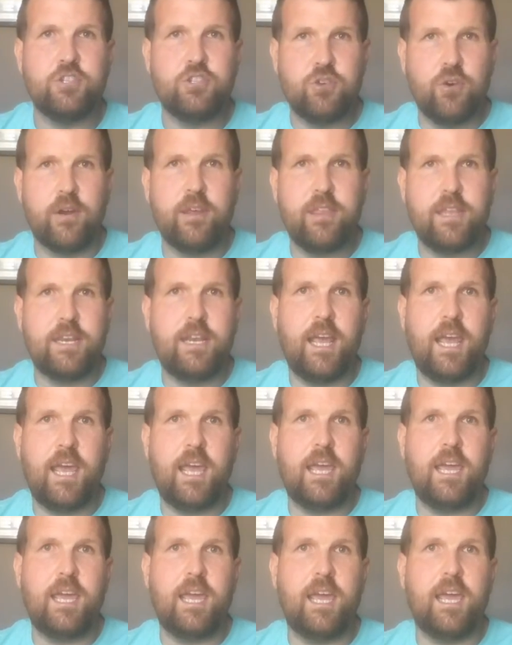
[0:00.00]
Enjoy the
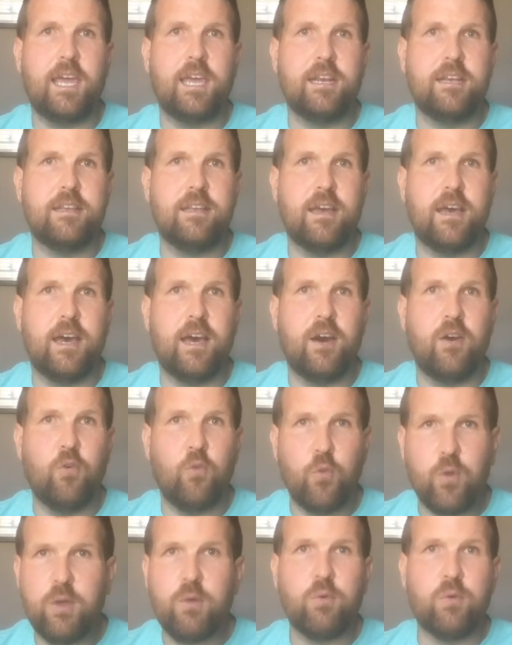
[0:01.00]
day, and
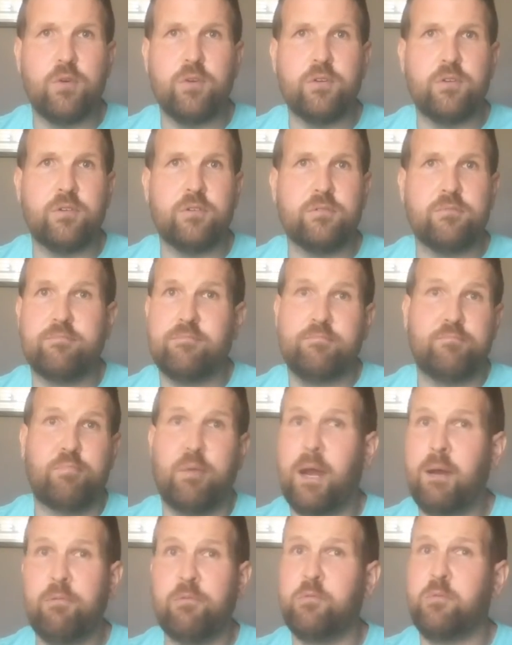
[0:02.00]
we will
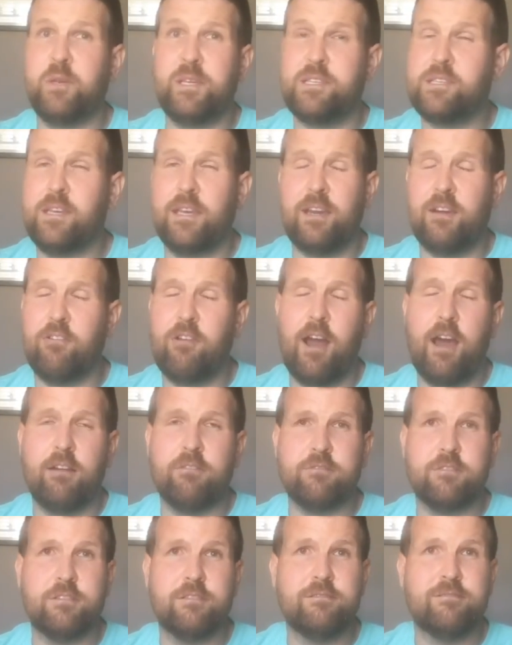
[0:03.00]
probably see you
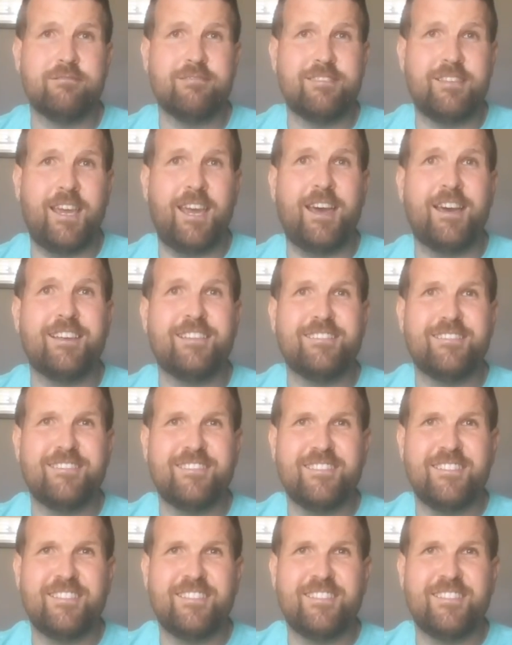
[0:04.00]
around. See ya.